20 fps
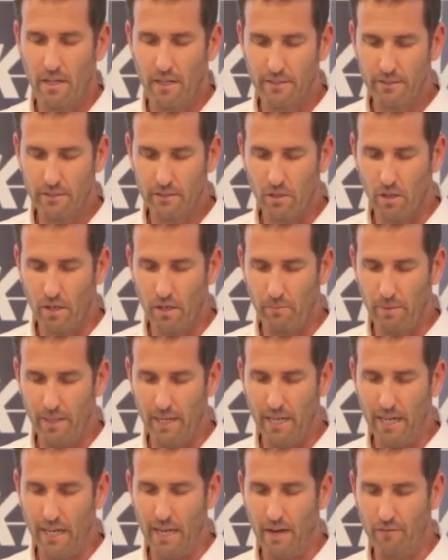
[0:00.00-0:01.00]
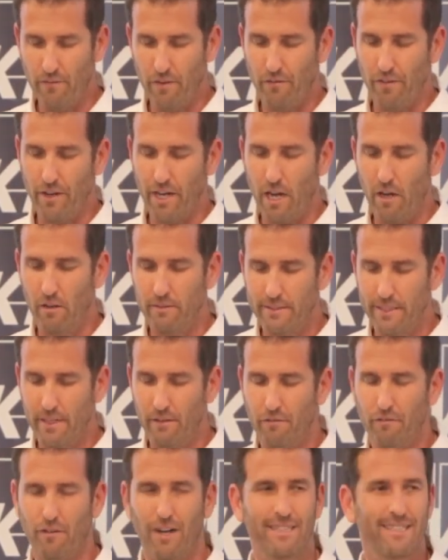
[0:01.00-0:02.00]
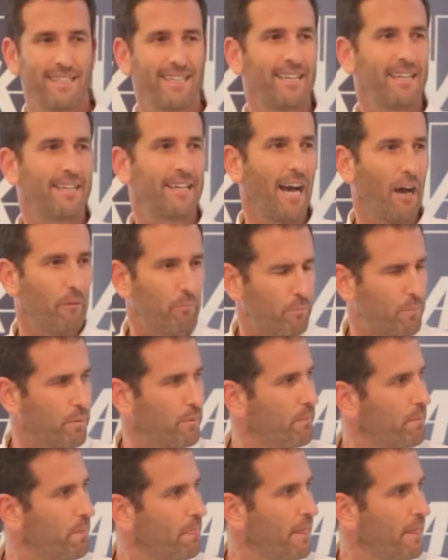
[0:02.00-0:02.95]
It's going to be a Everything IoT Funding Cup.